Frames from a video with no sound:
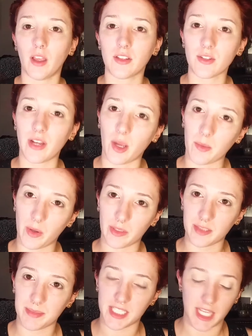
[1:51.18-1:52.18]
So now I'm going
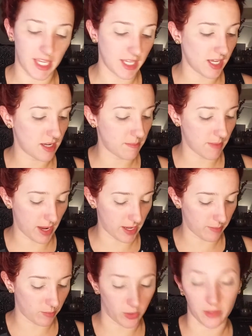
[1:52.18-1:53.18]
to be taking my
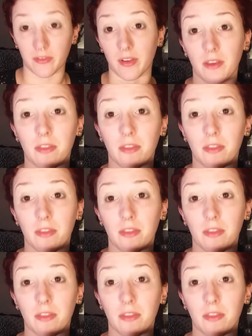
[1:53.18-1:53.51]
Morphe